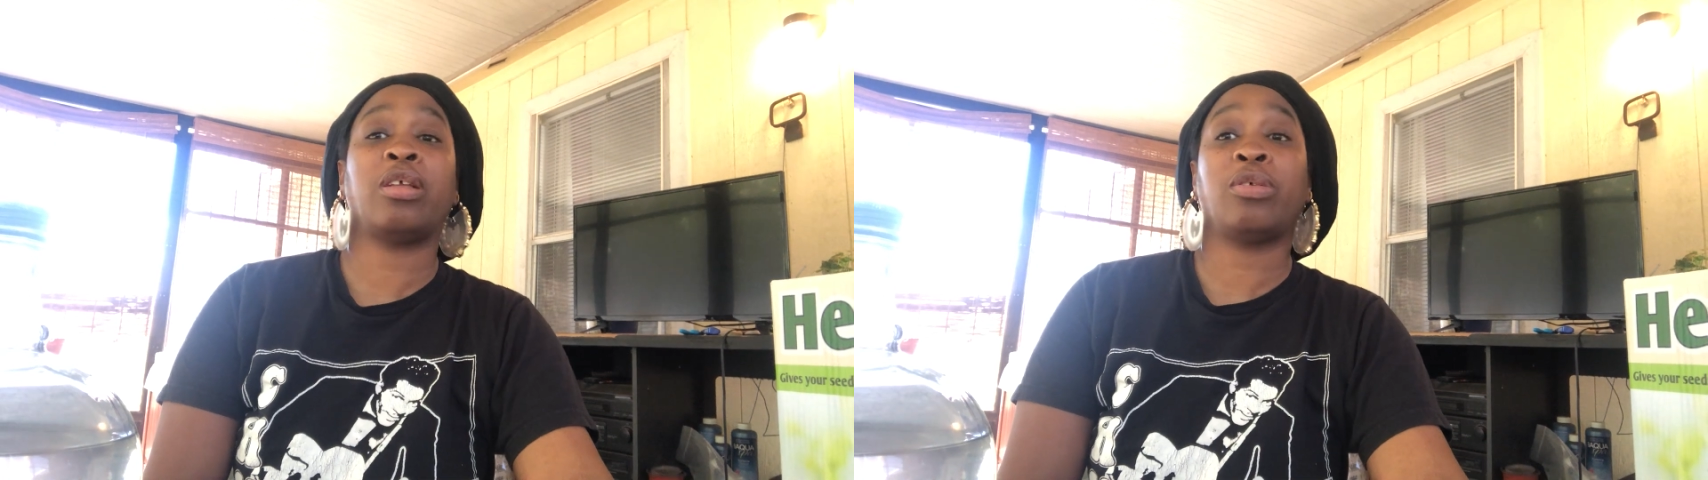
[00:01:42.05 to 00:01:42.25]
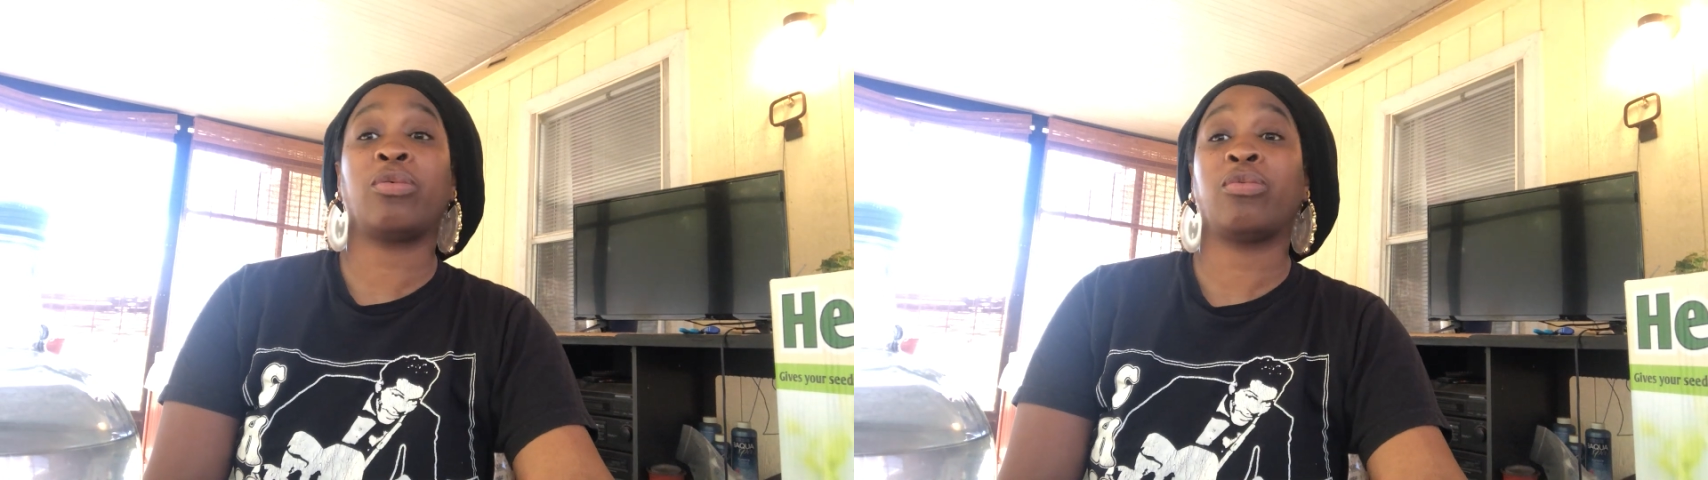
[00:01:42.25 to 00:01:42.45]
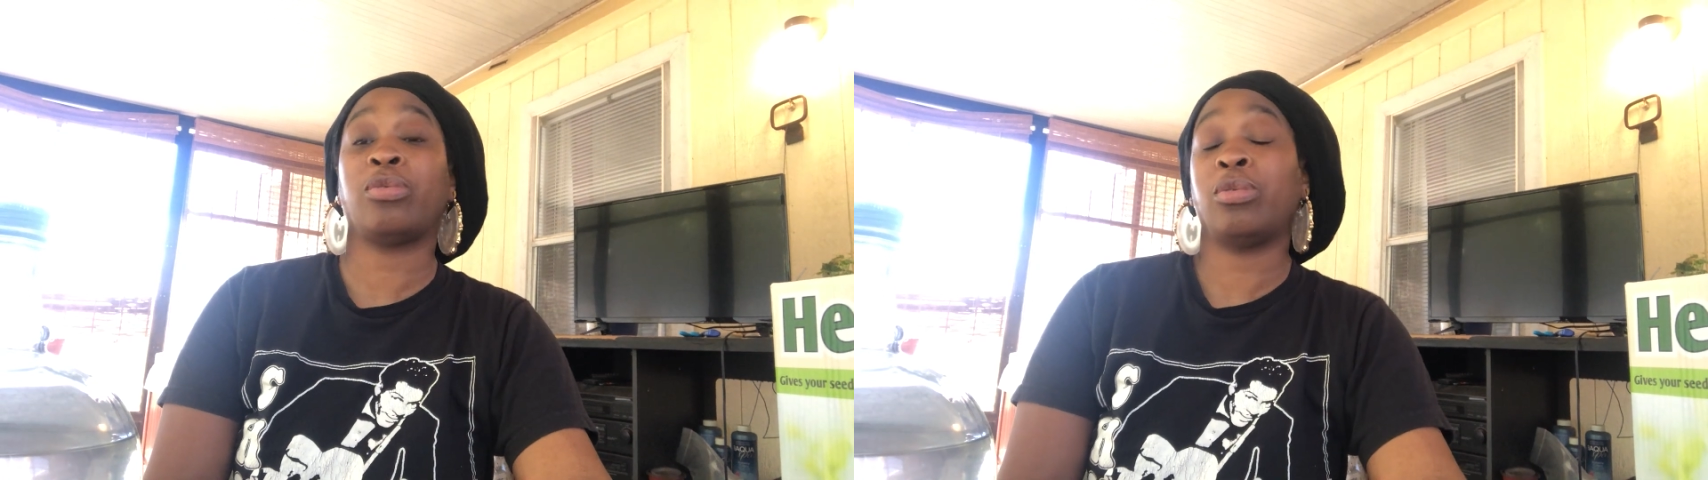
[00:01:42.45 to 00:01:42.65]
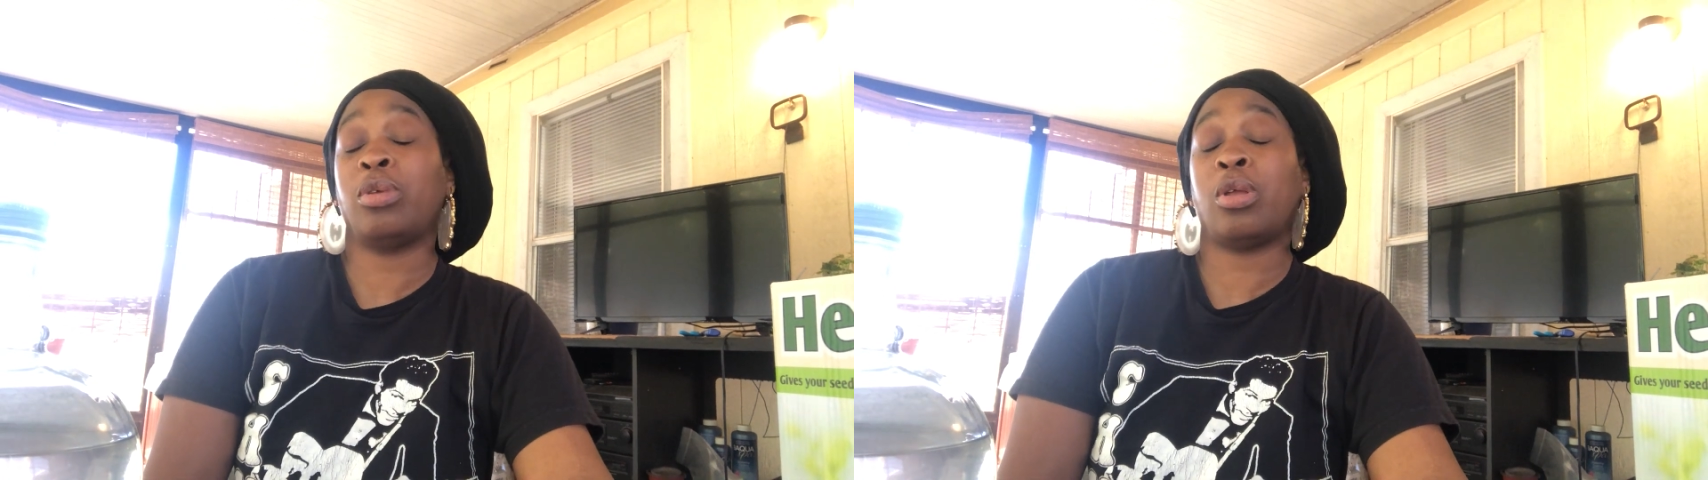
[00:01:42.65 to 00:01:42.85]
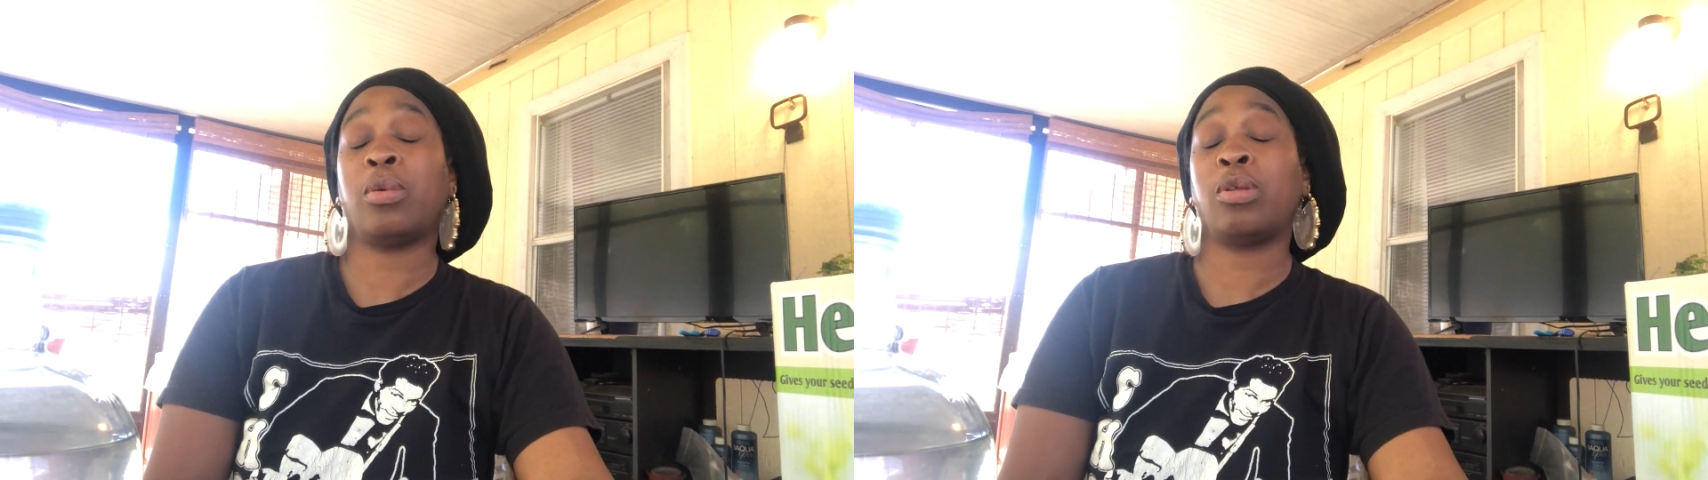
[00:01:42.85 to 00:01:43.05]
it'll,
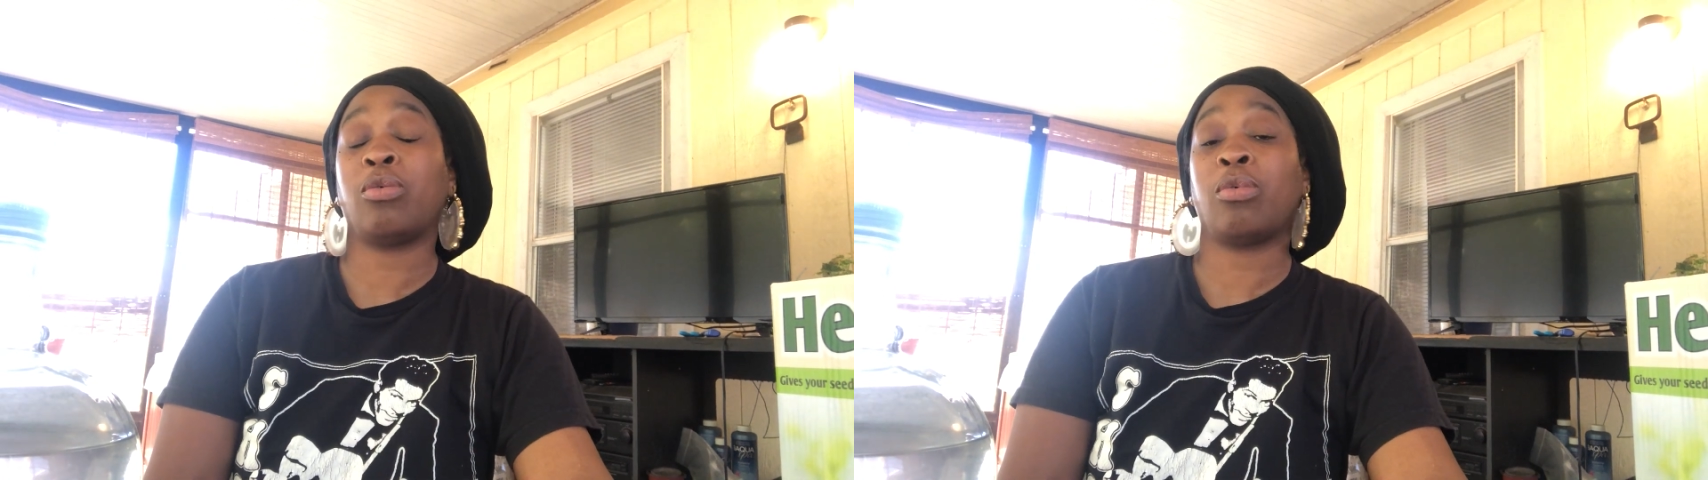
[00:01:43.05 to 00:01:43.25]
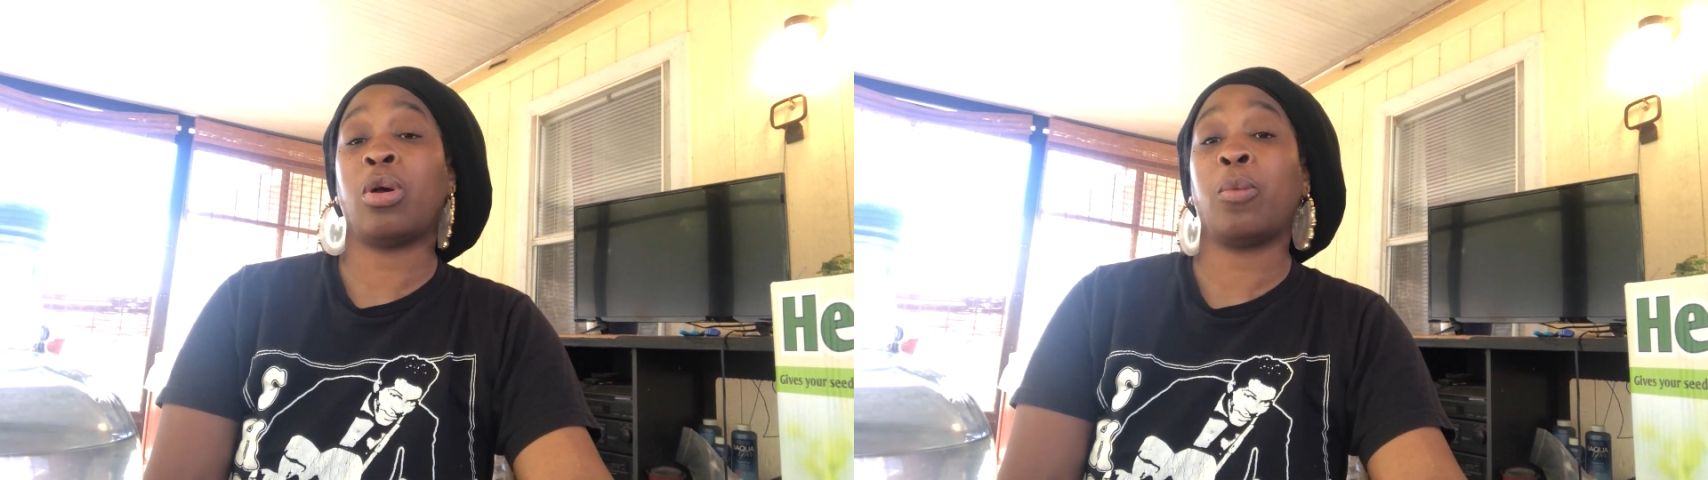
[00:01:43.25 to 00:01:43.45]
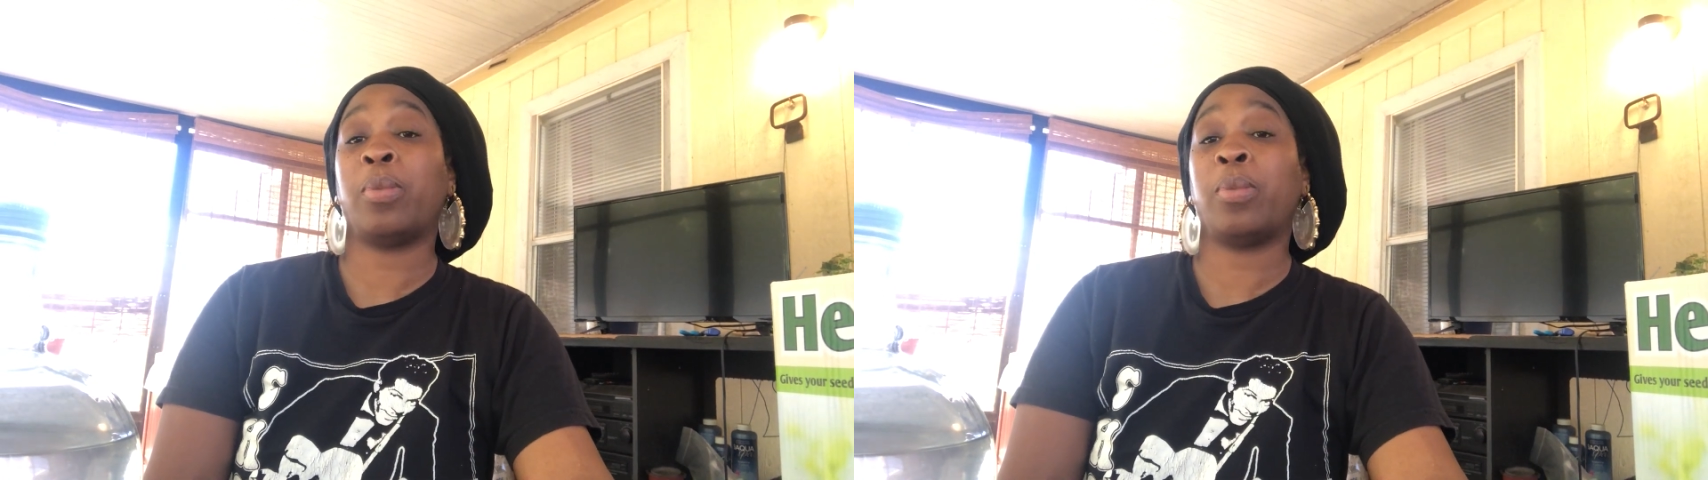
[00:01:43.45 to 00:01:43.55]
you know, it'll grow.